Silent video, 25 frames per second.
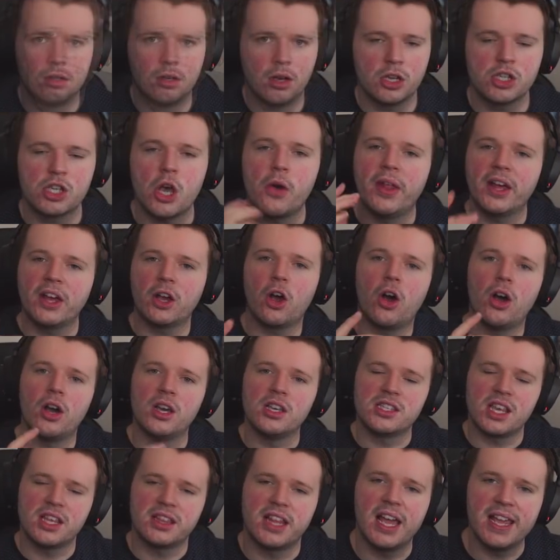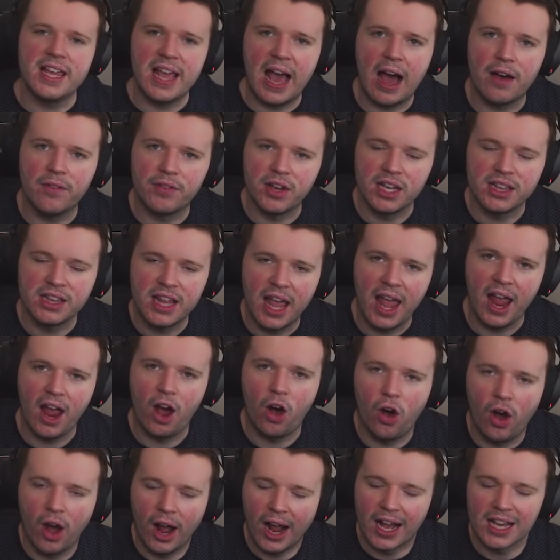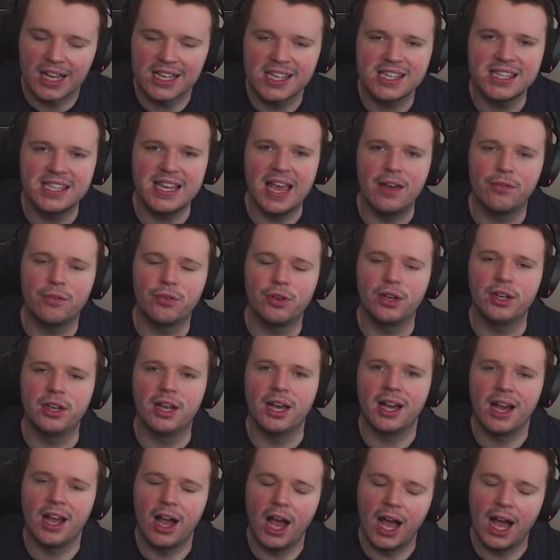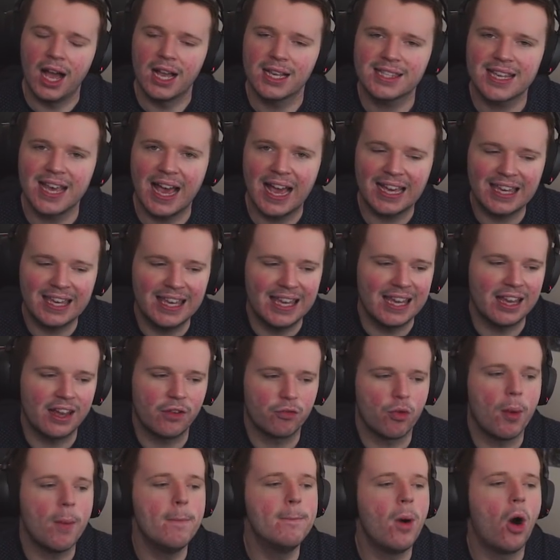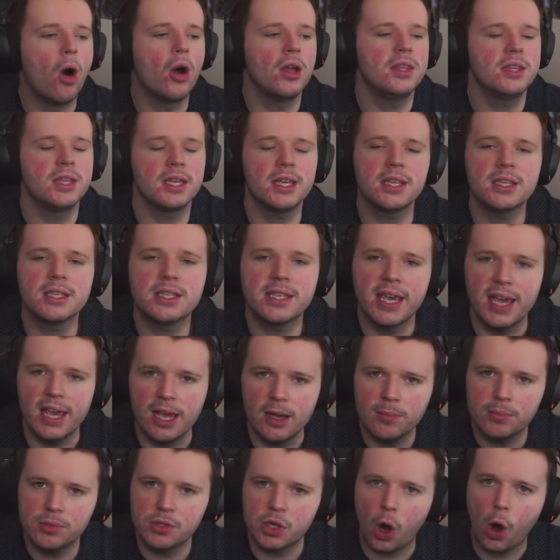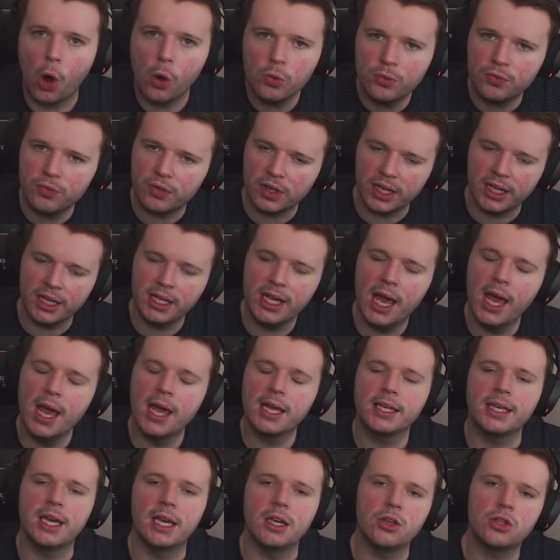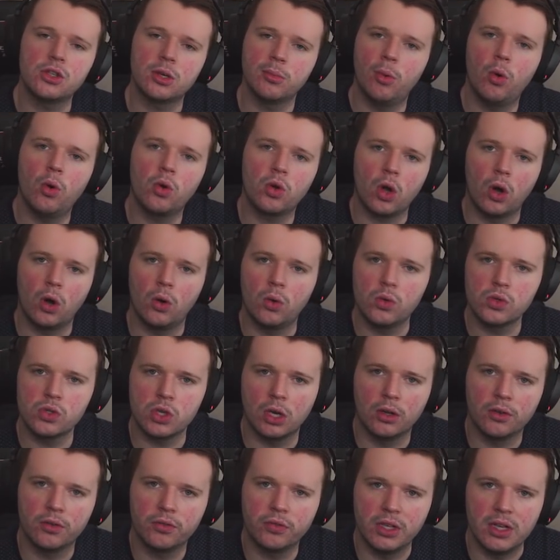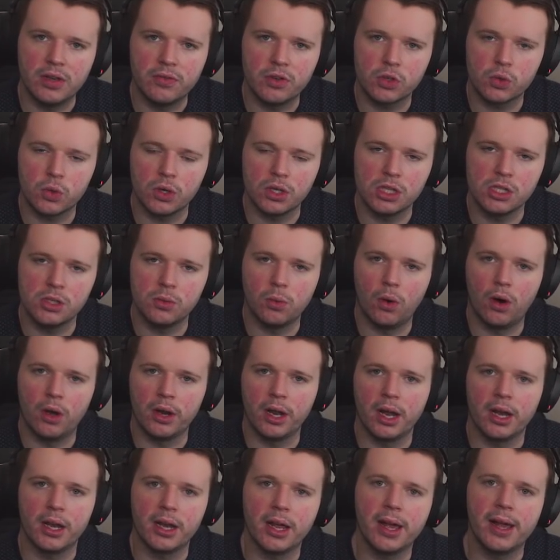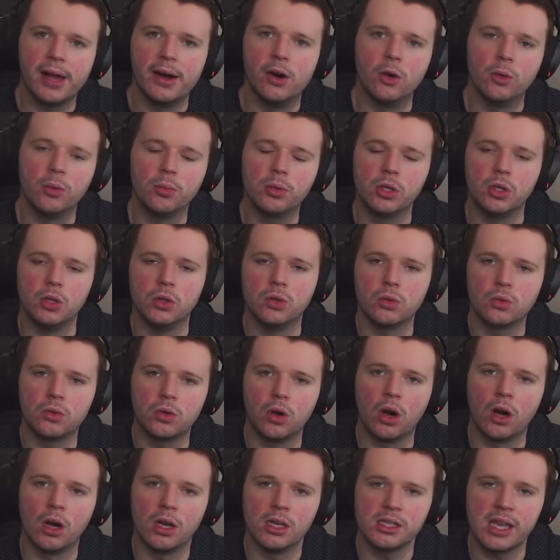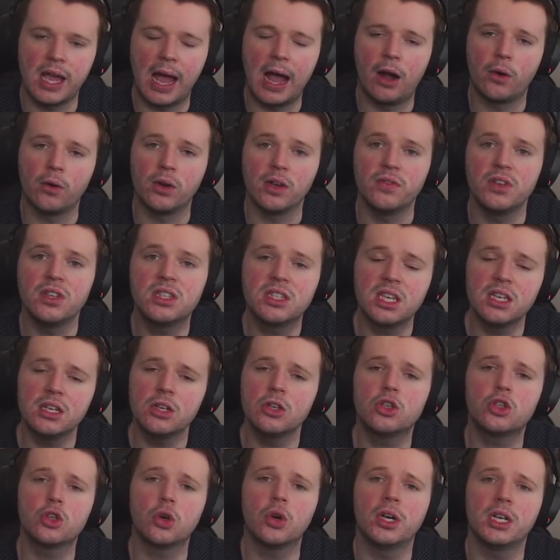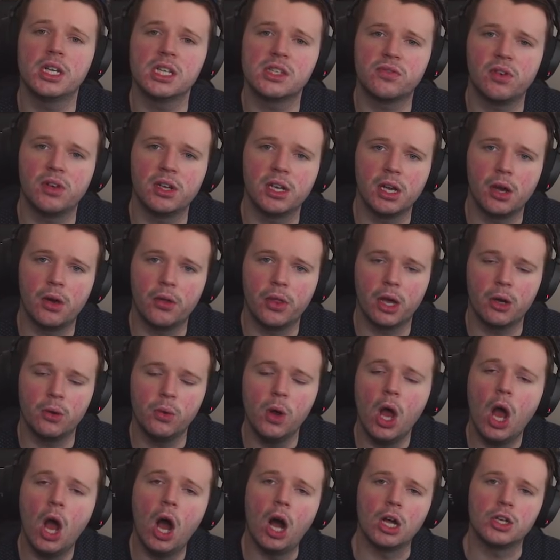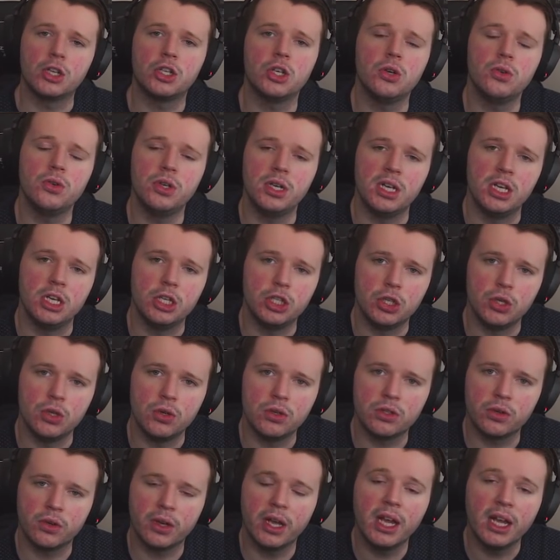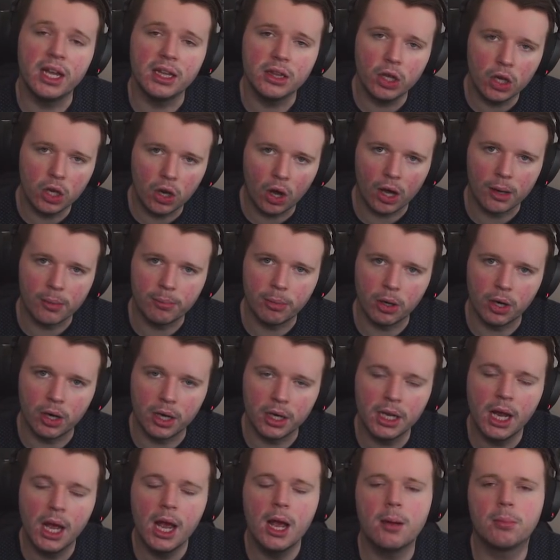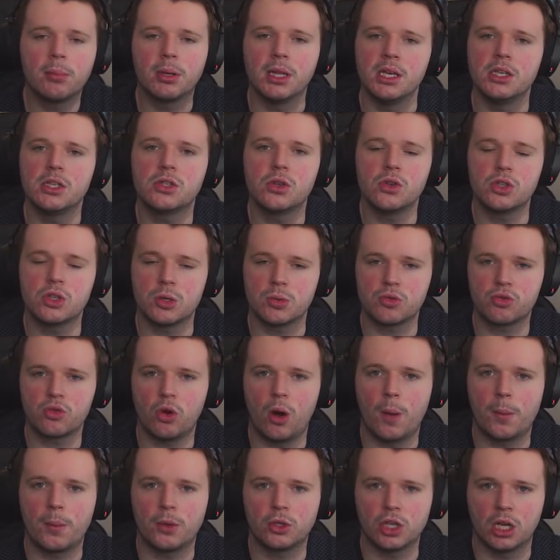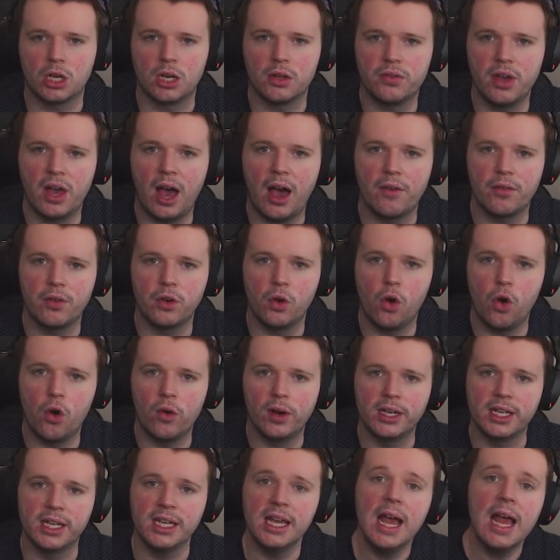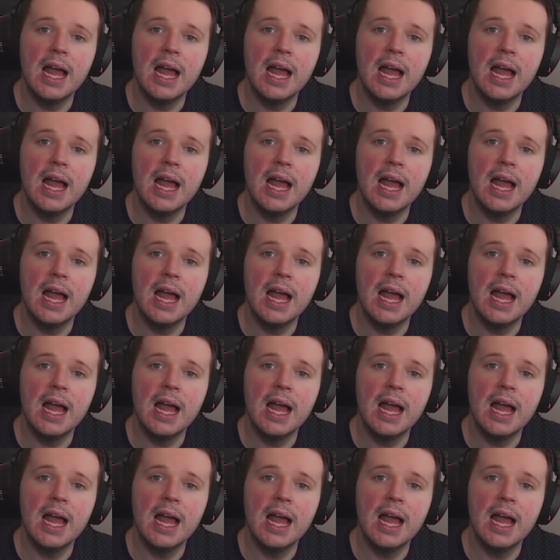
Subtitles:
So then, guys, there you have it. There are our 7 attacking reminding tips to hopefully get you some more goals on FIFA 21 and help you guys out. If you did enjoy this video, though, I do need you to hit the like button. Please do subscribe to the channel if you haven't already.